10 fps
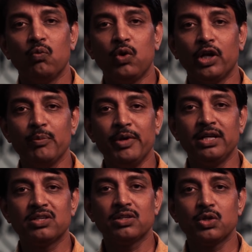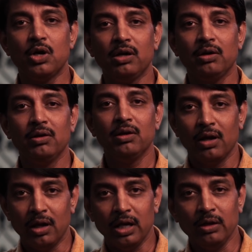40 minutes slot
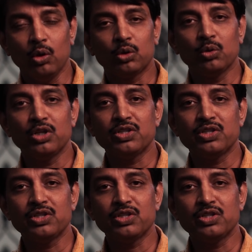and go through